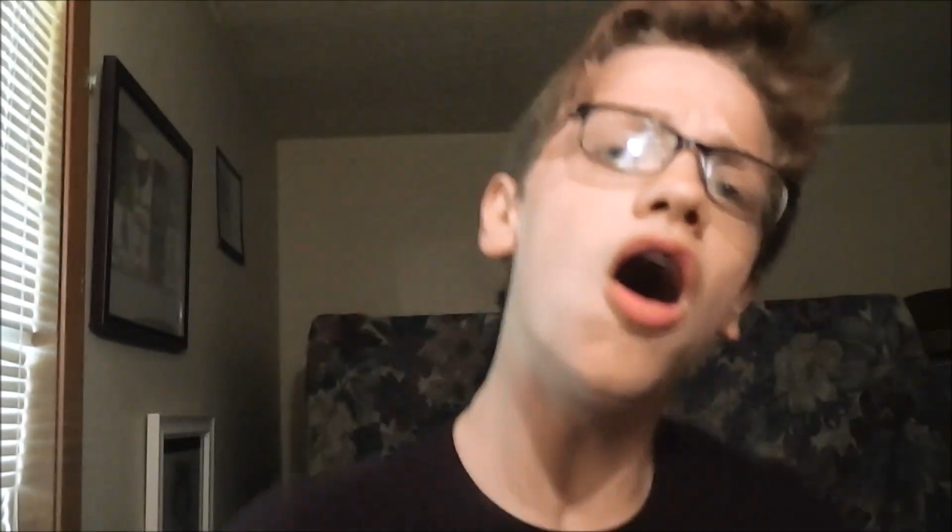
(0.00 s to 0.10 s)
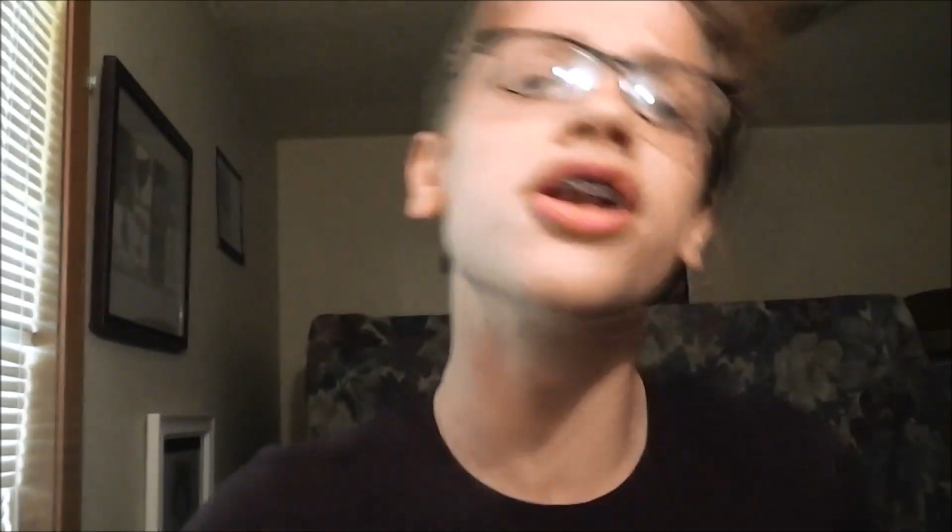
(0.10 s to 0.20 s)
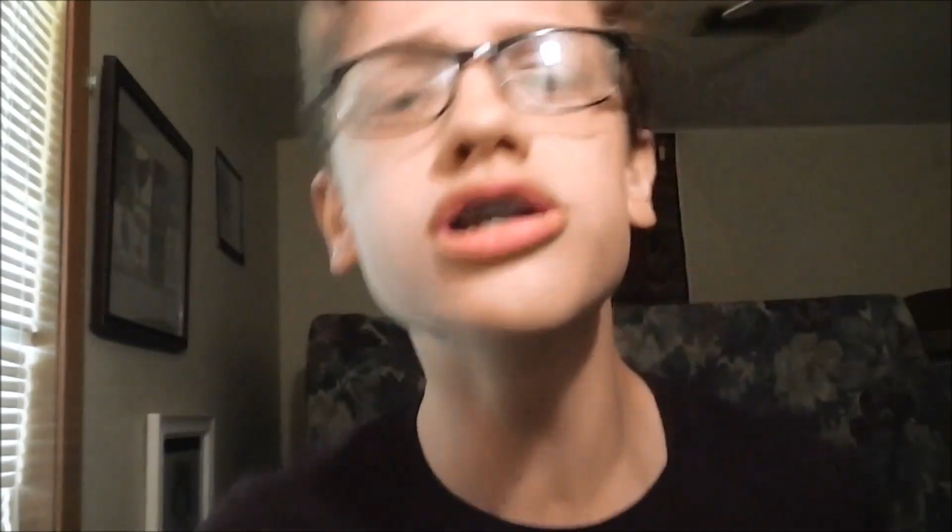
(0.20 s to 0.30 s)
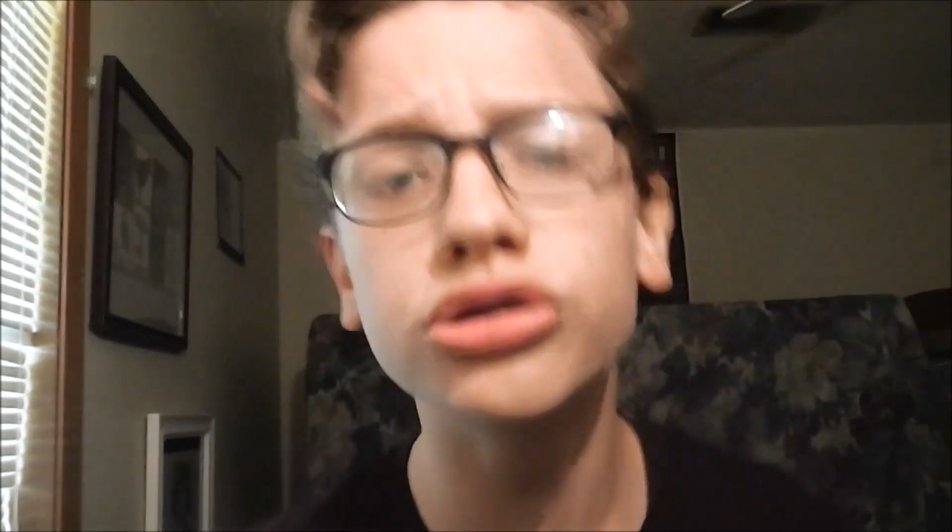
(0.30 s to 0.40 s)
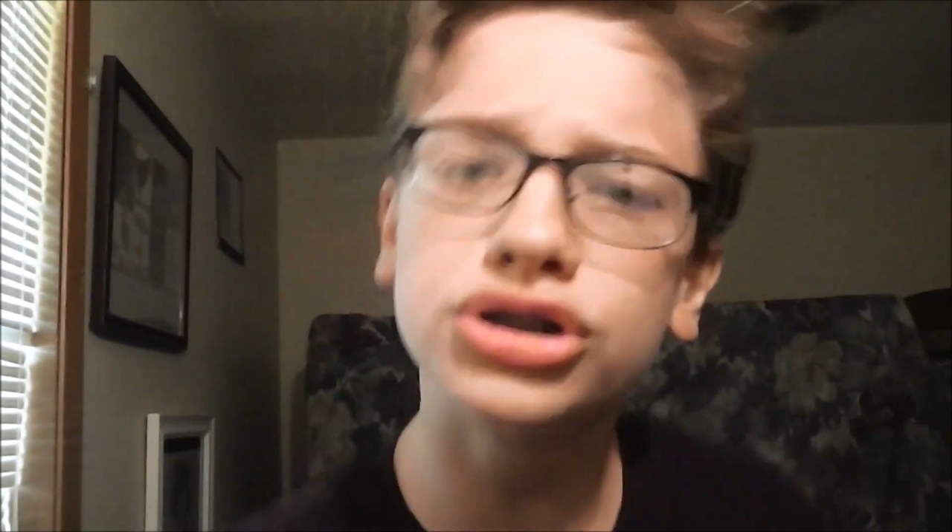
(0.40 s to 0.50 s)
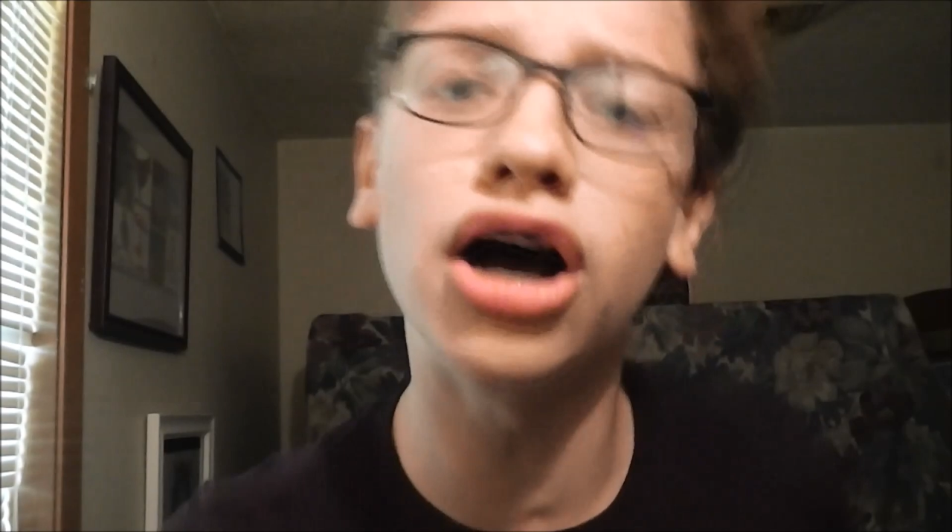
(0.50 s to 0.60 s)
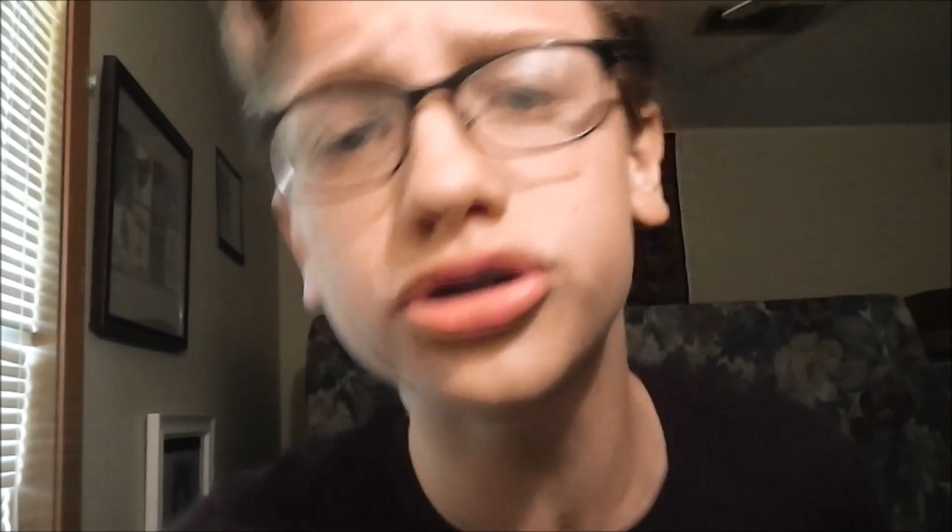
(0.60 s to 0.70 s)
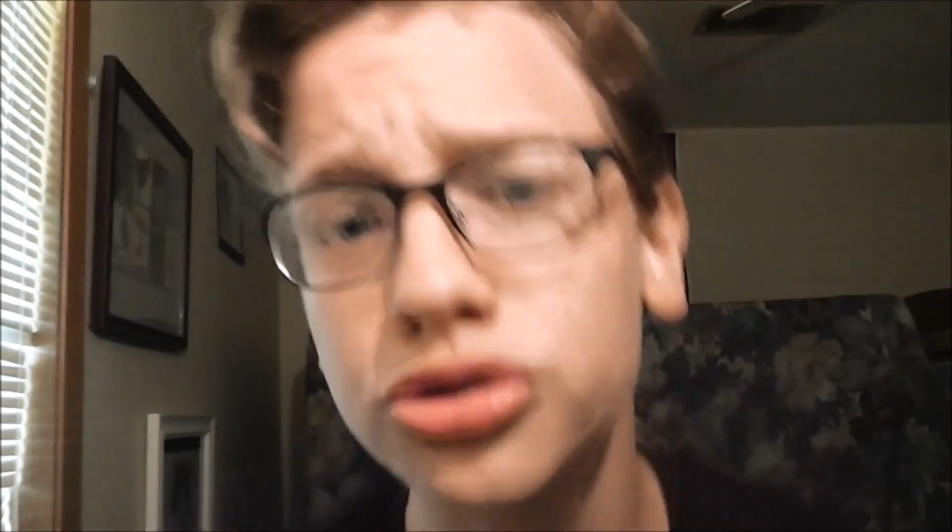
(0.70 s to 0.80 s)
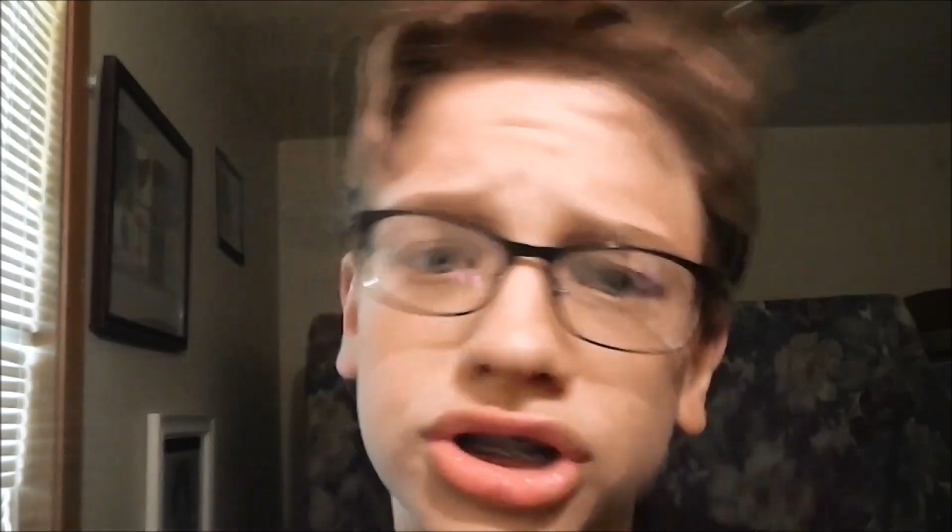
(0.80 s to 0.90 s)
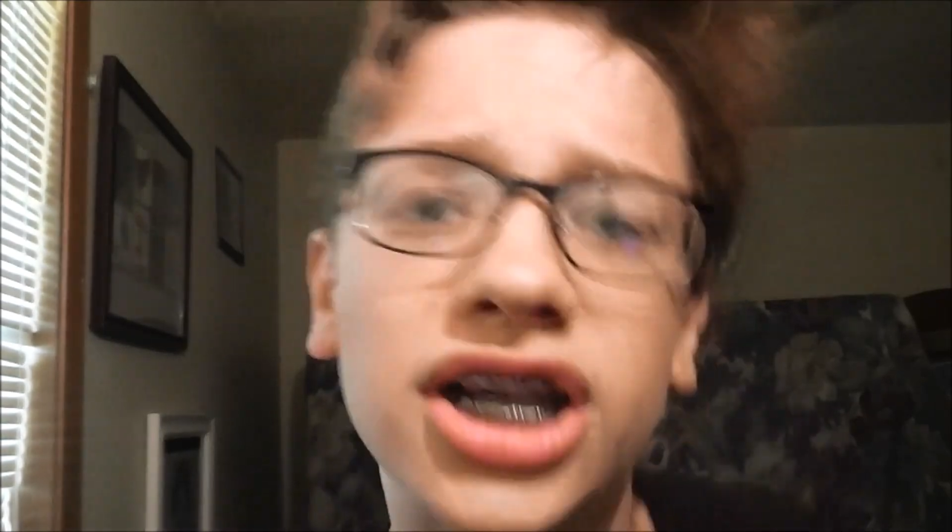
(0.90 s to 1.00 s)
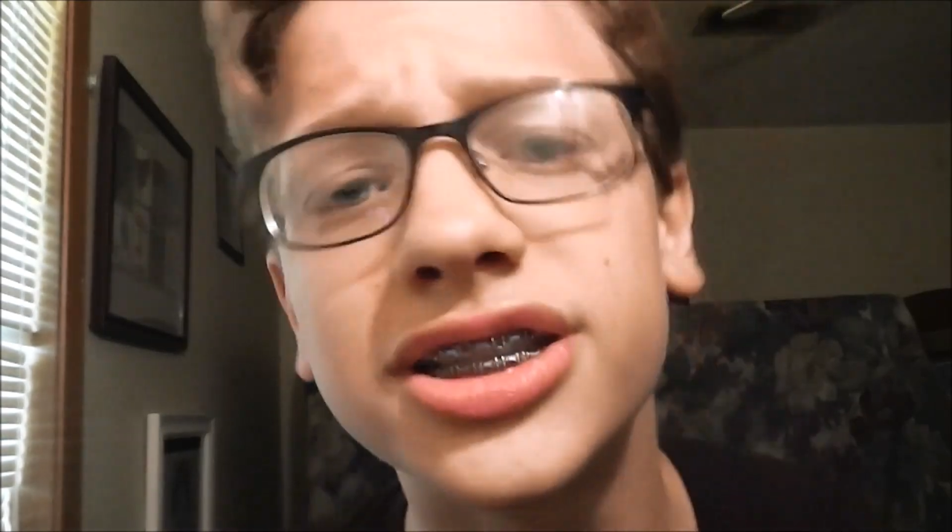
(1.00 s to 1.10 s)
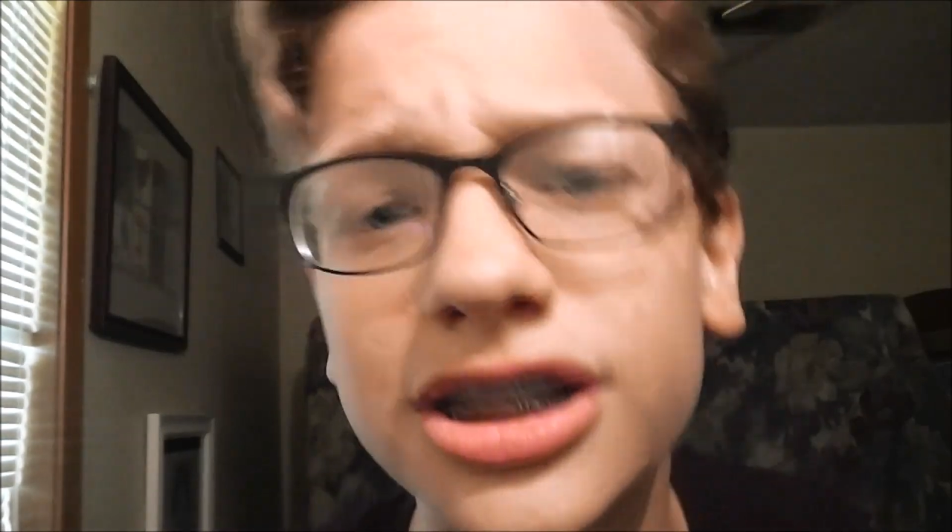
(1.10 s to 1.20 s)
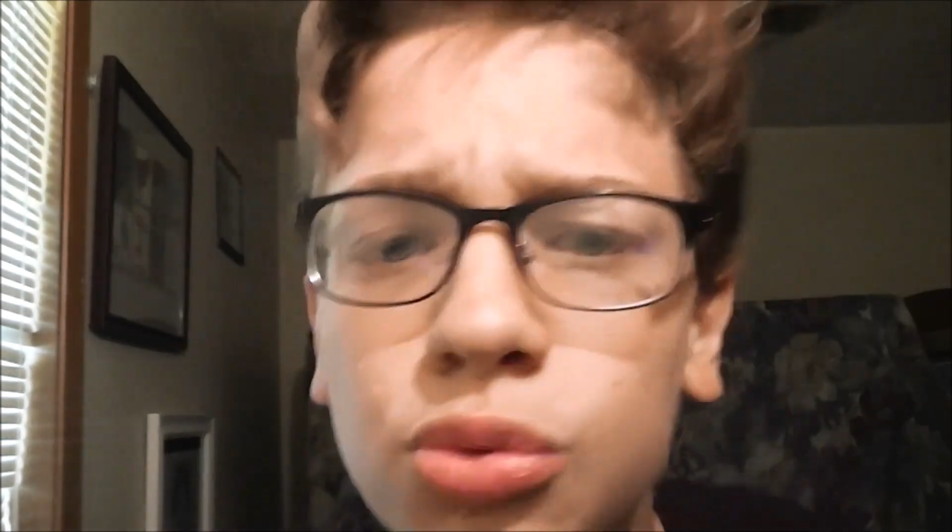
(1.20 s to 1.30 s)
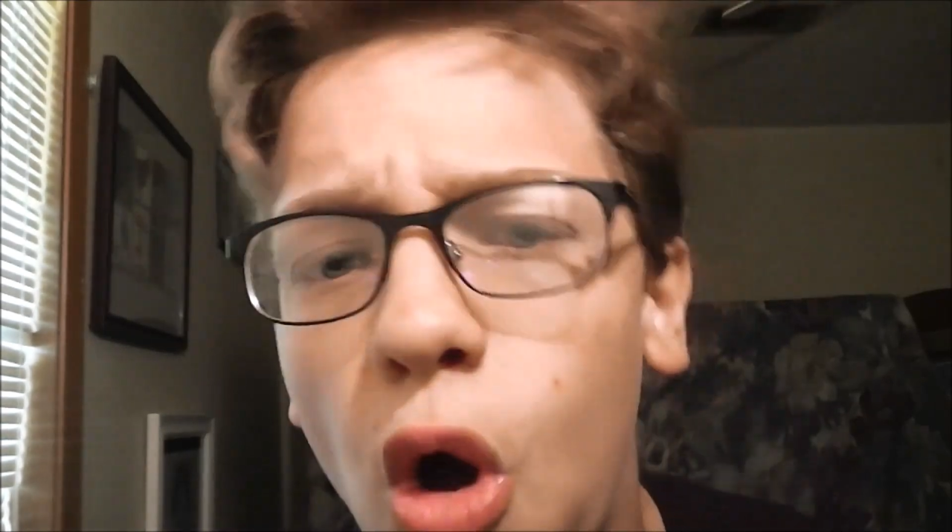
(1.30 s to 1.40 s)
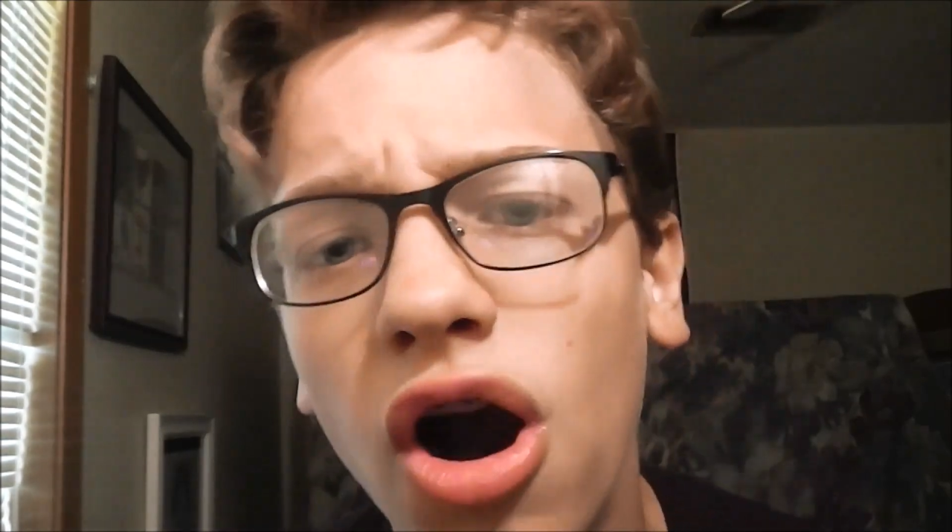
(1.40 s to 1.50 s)
on you social
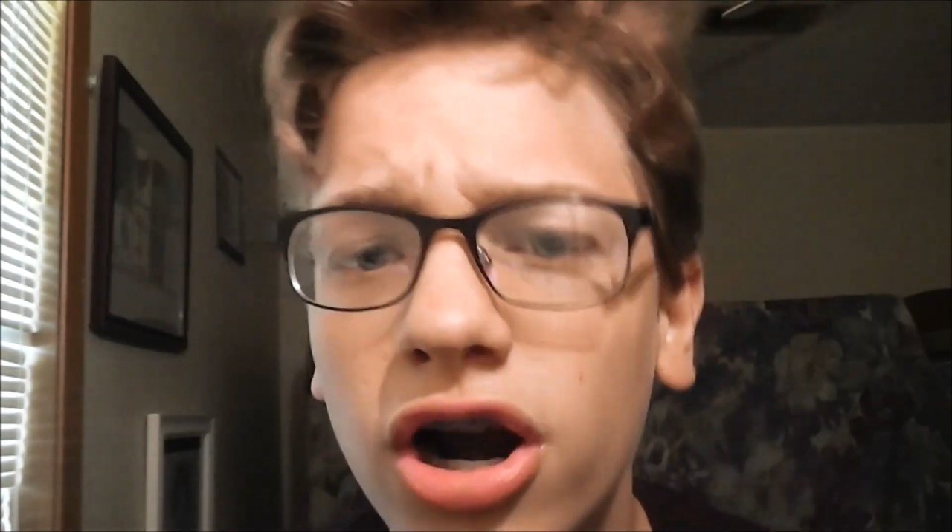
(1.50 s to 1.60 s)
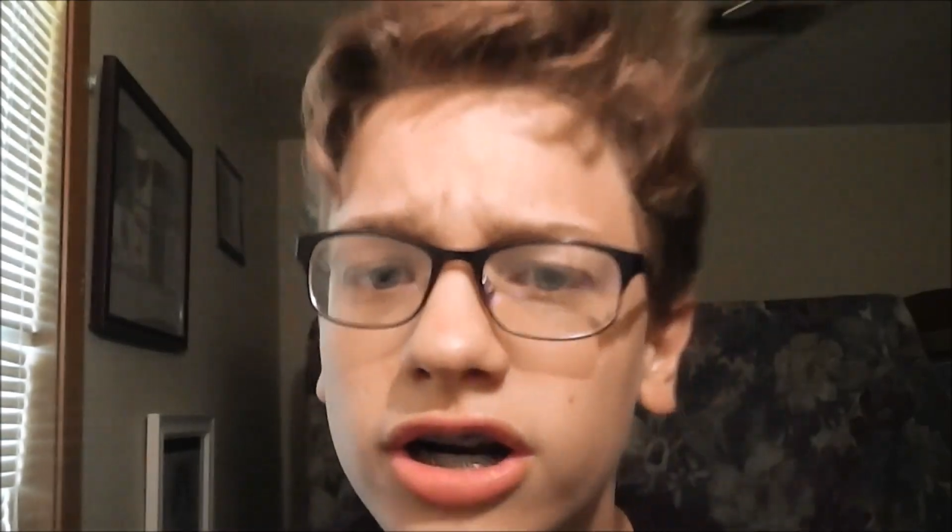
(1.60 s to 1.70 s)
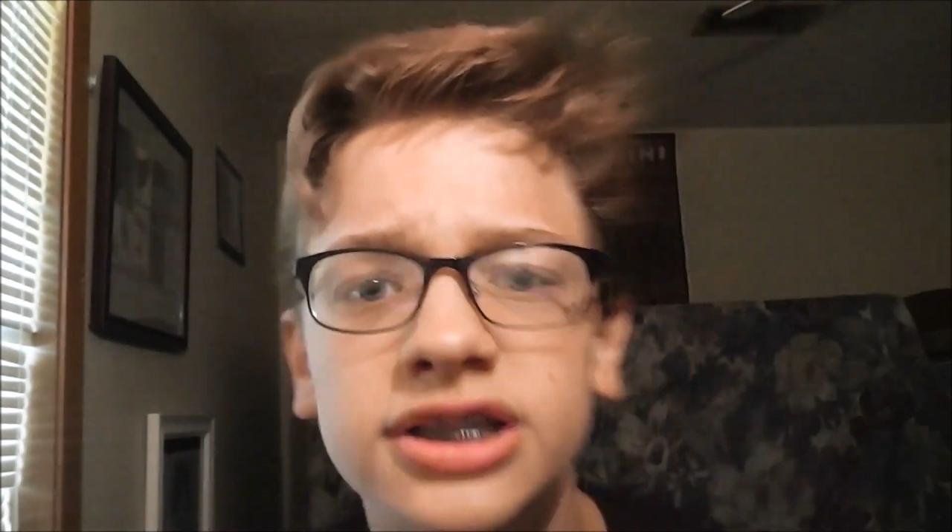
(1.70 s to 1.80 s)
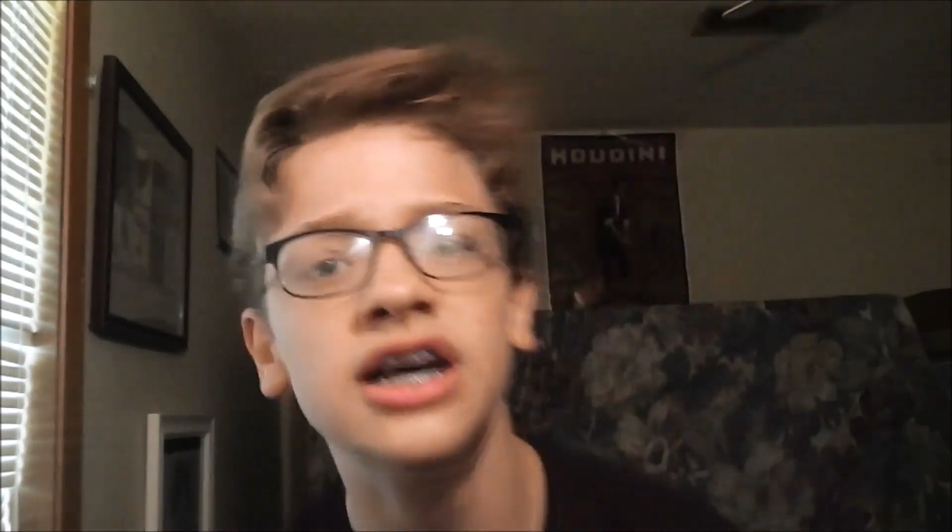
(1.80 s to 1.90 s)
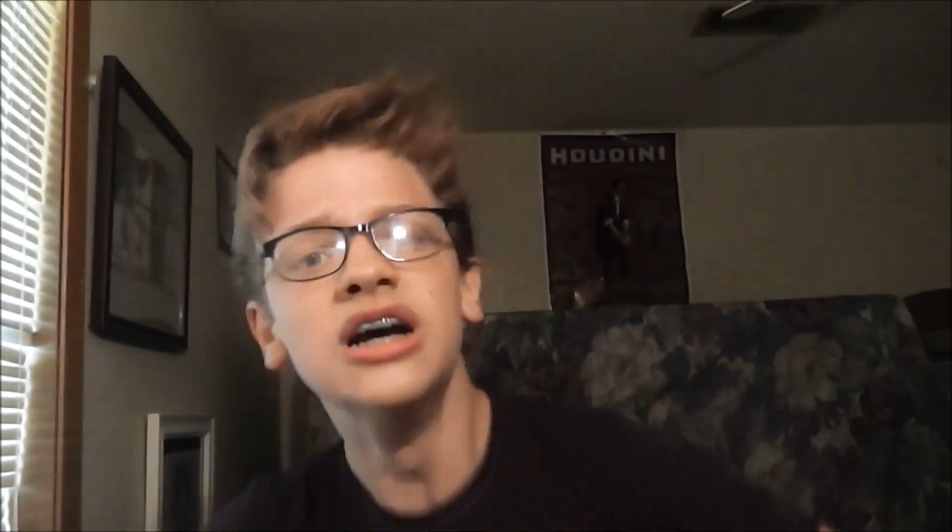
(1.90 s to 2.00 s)
justice warriors!